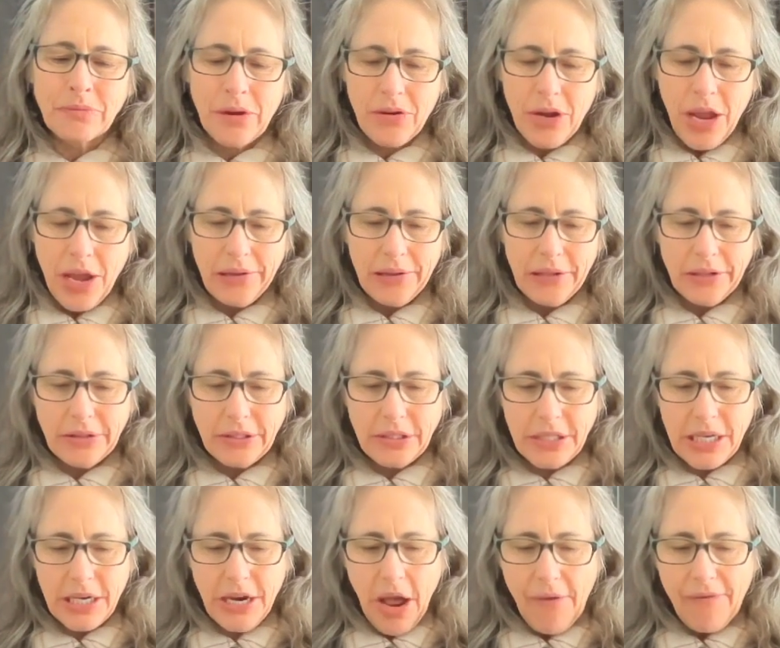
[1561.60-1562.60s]
Take a little
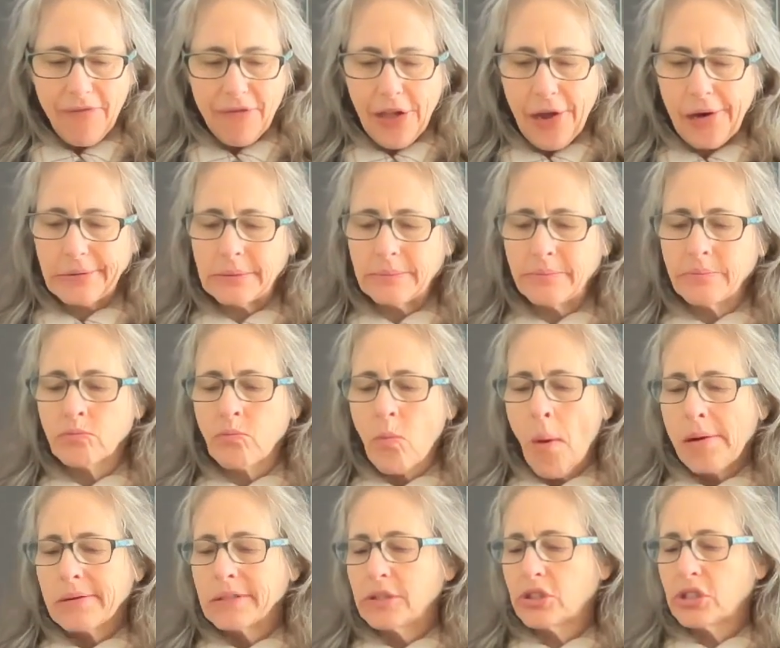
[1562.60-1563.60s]
seed off of there
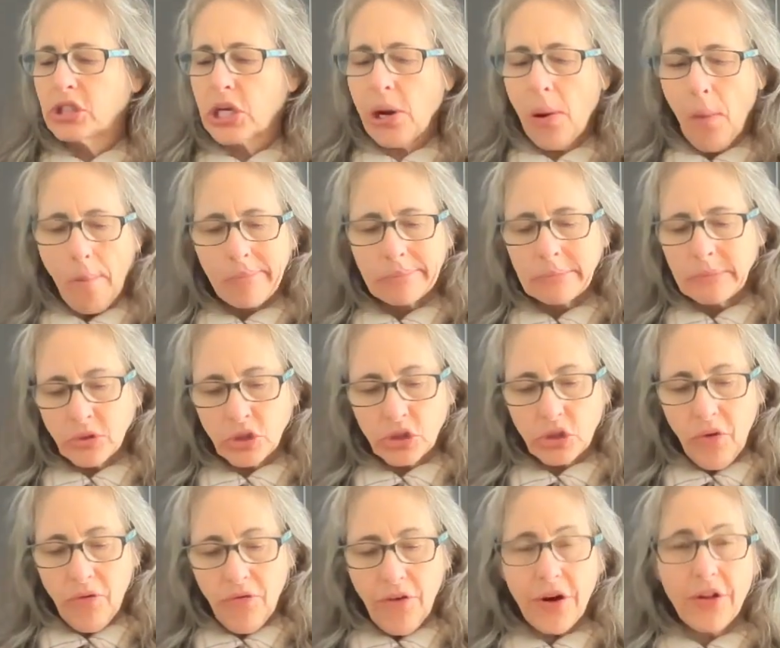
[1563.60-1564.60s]
and see.
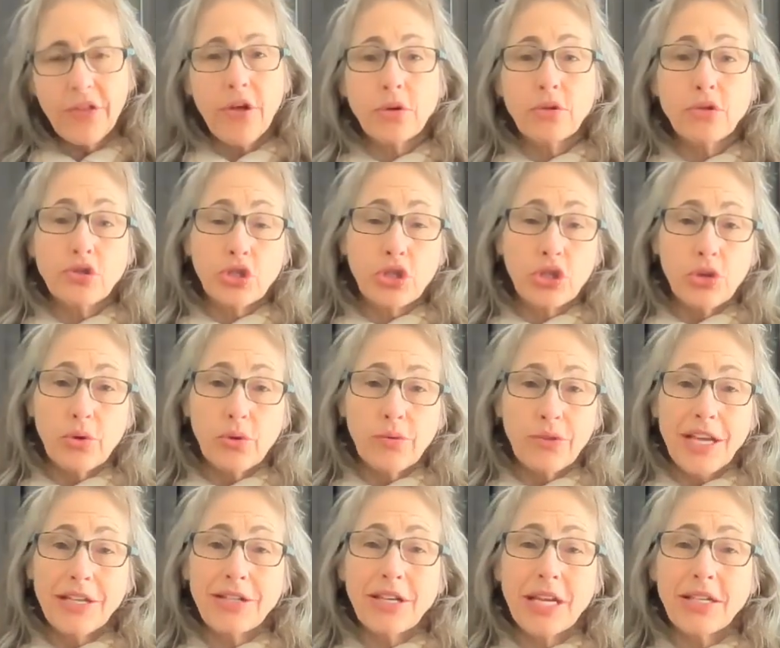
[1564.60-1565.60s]
So far, those two,
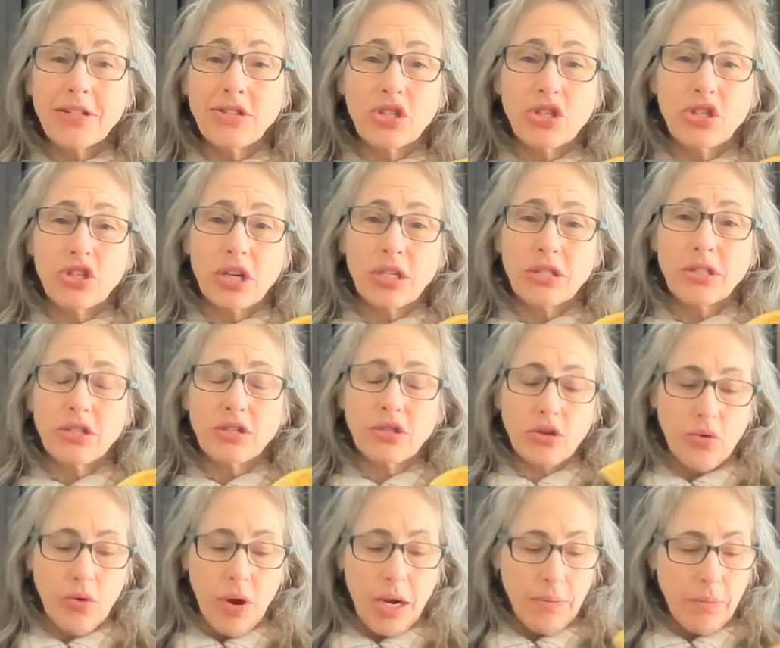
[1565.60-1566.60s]
they tasted just as
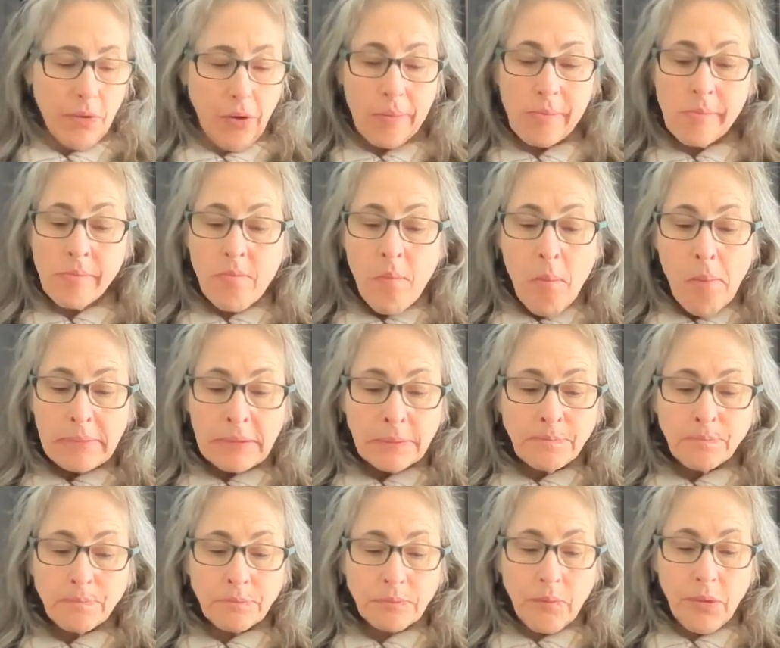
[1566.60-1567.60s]
incredible.
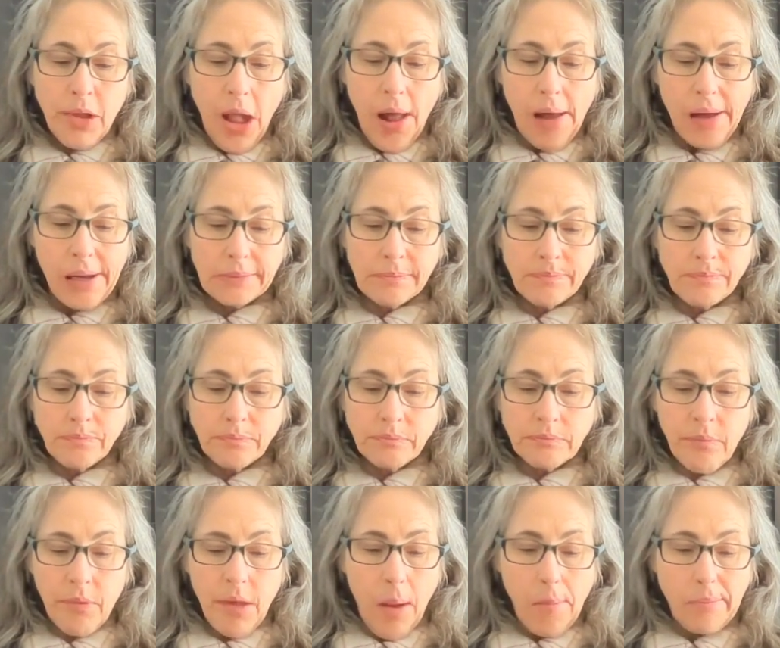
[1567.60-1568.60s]

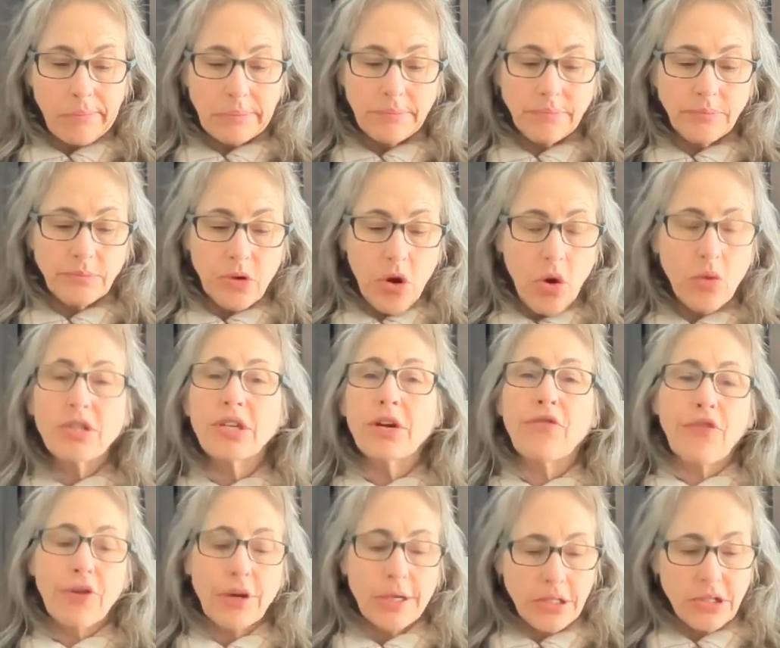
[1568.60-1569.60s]
No
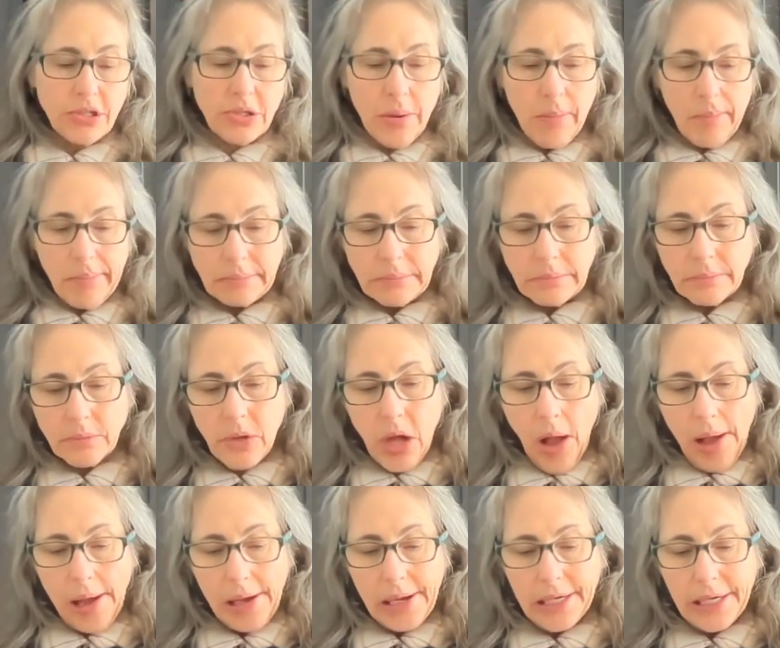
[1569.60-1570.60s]
difference.
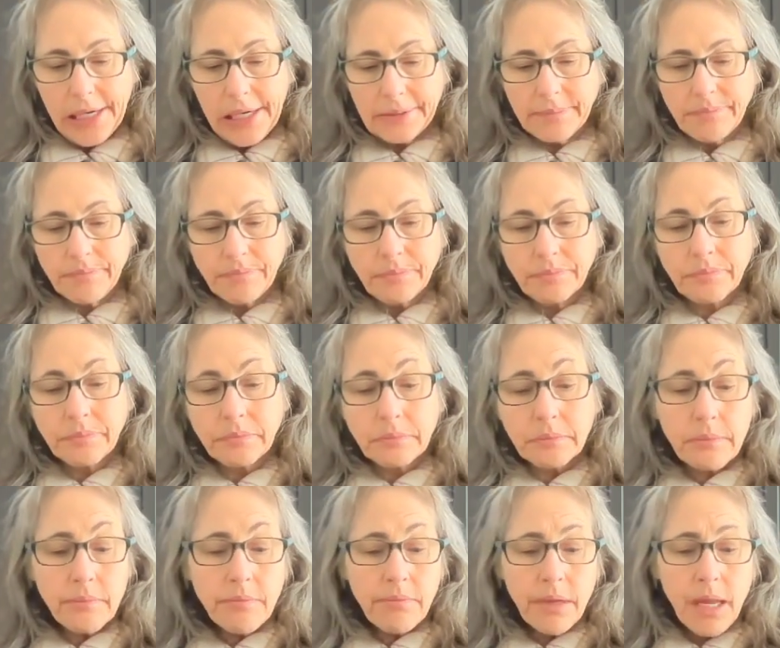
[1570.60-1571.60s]
I
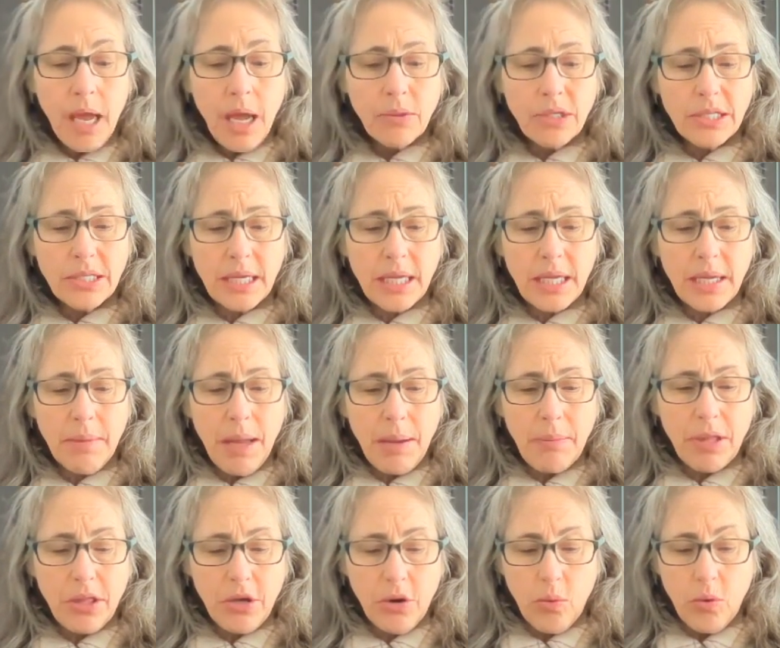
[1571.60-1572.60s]
was thinking
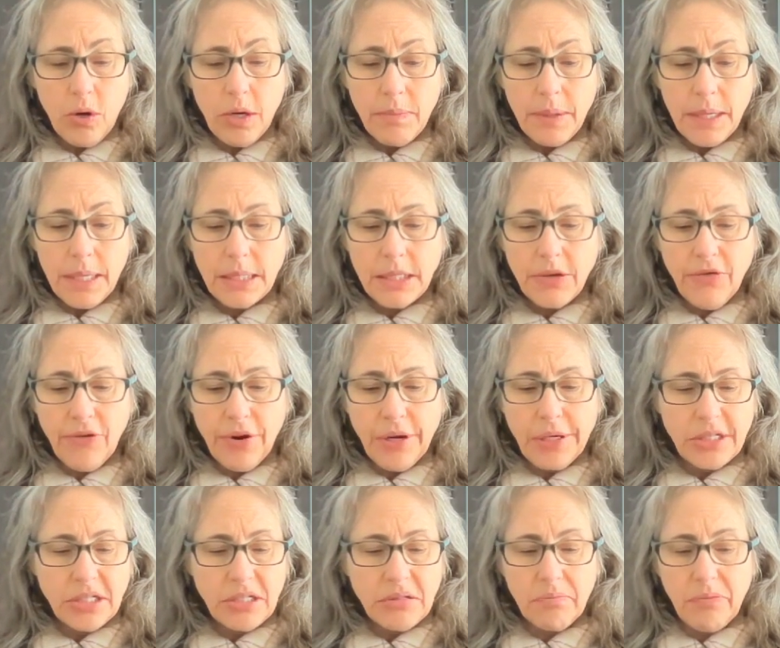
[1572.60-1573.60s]
maybe there would be a
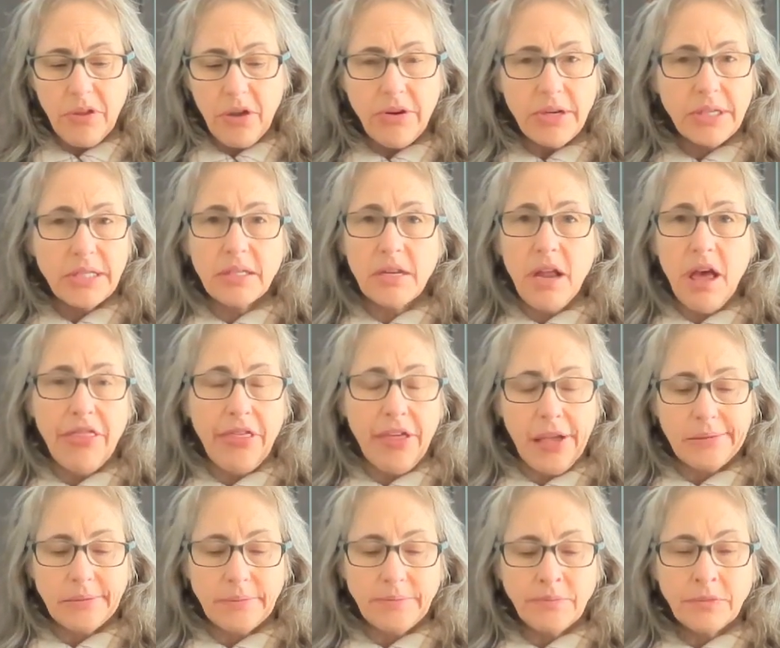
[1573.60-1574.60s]
difference. There is
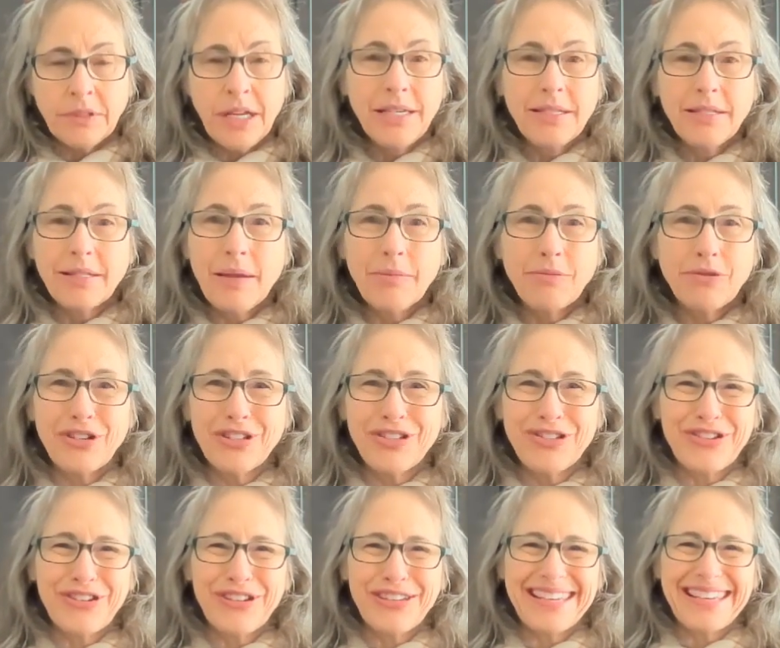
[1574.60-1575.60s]
nothing except just
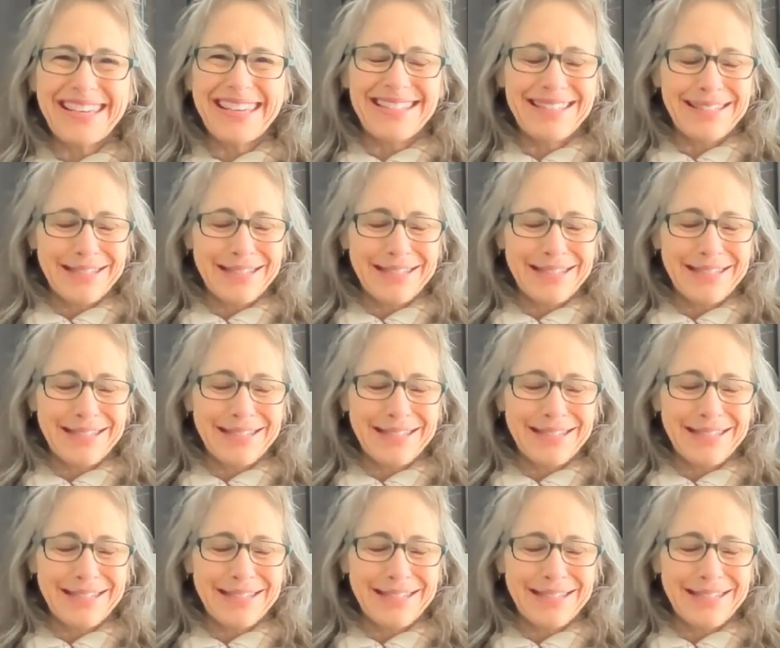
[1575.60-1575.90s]
goodness.